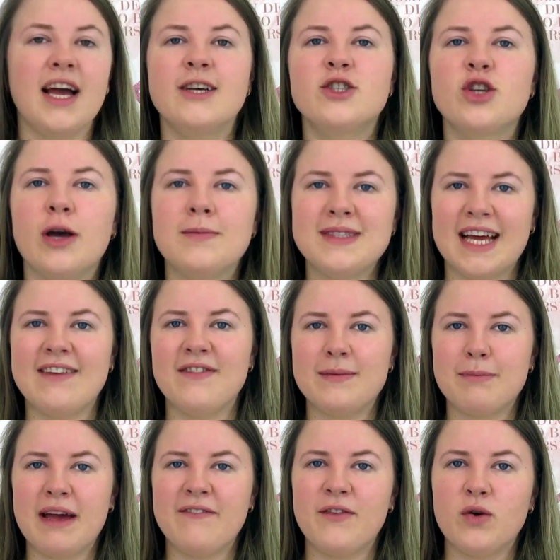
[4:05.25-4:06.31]
So I'm done with
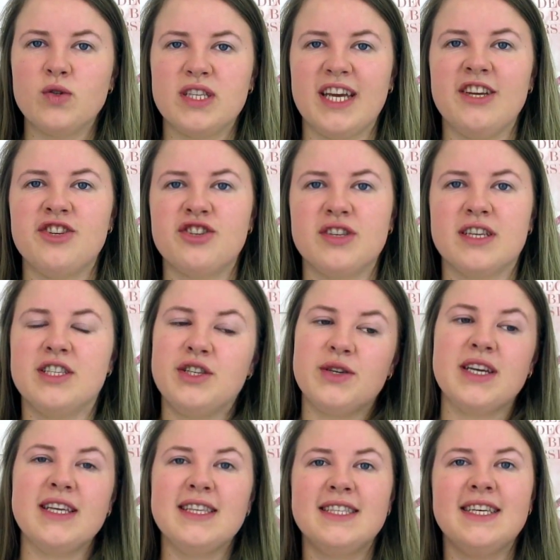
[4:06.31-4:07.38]
my foundation. As you
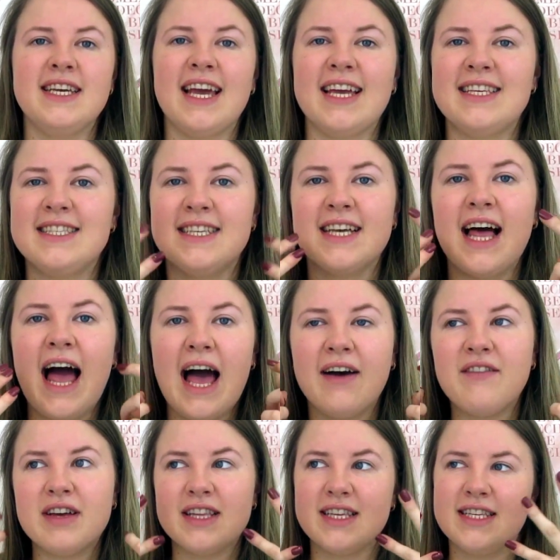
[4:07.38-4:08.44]
can see, I still
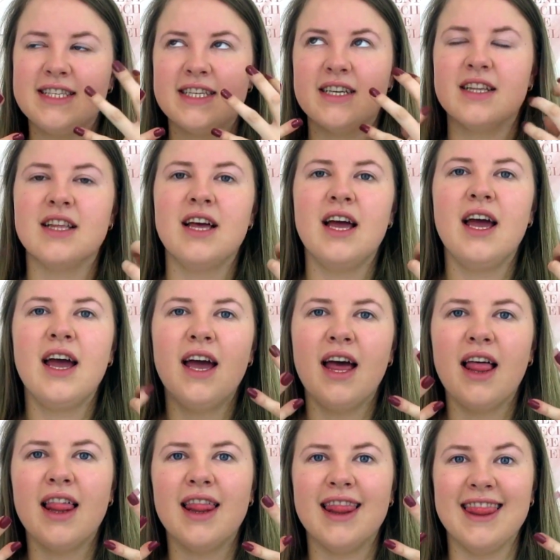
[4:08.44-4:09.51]
have a little
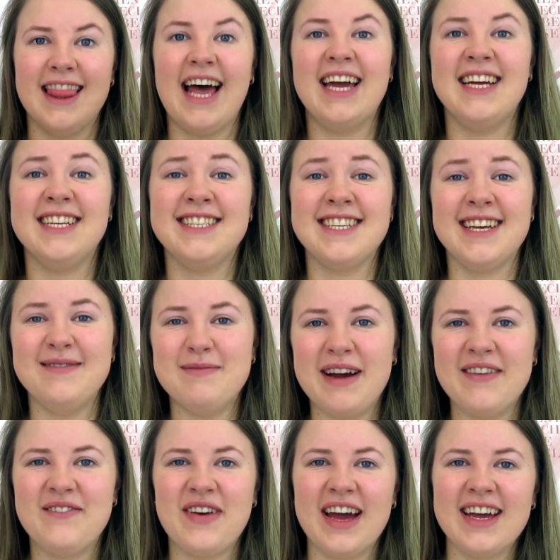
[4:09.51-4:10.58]
light in
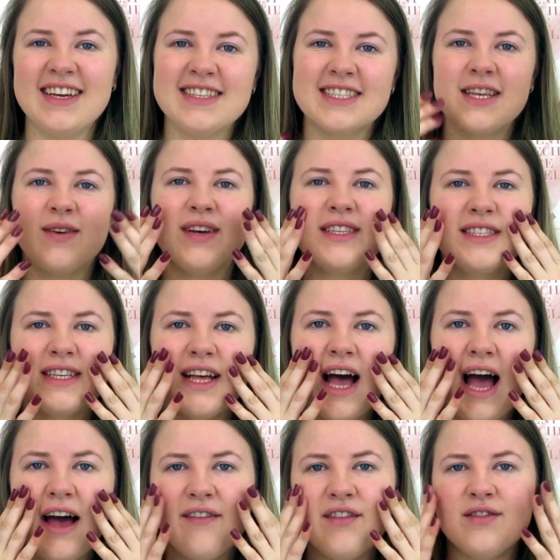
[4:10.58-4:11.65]
my face, so I still
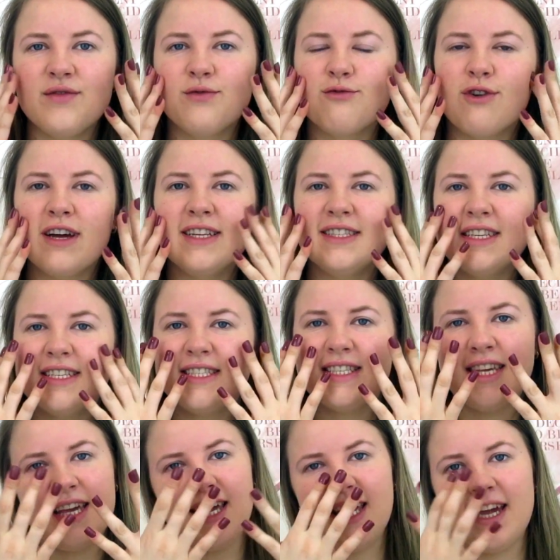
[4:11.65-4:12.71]
have redness
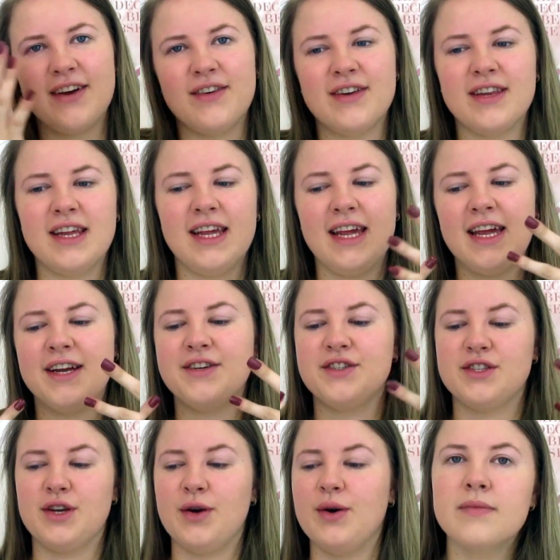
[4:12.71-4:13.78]
here and here.
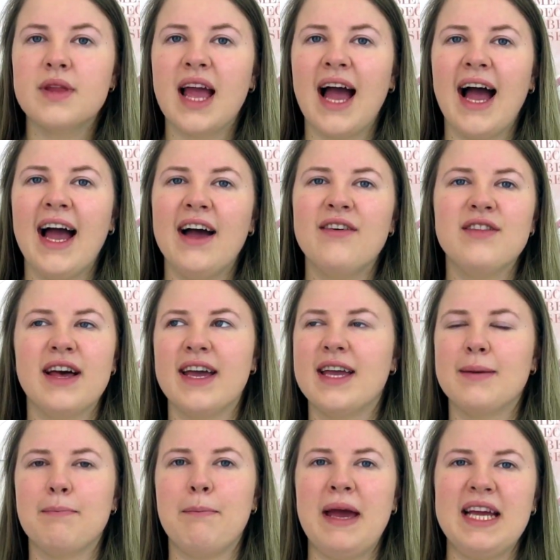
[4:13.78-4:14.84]
So I have
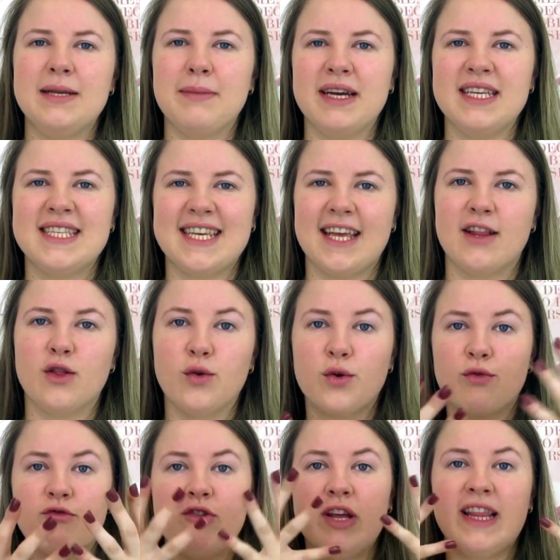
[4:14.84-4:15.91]
like made my skin
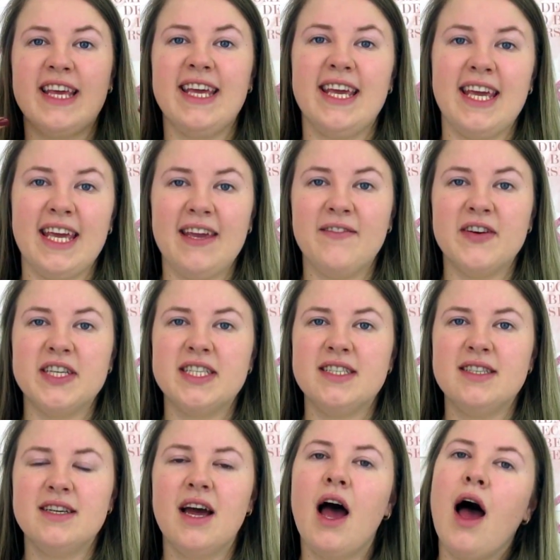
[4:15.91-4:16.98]
look really
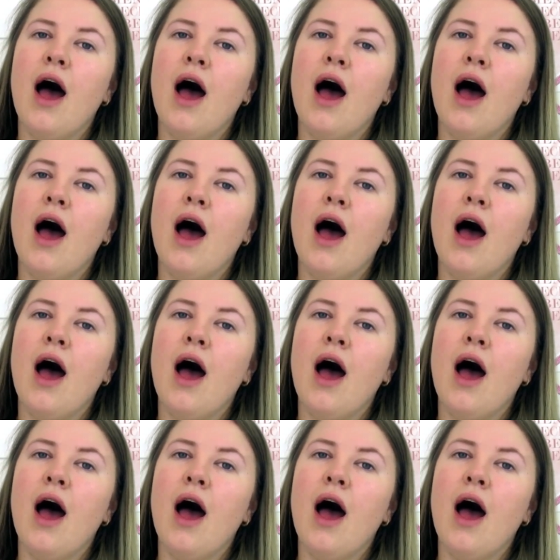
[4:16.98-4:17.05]
even,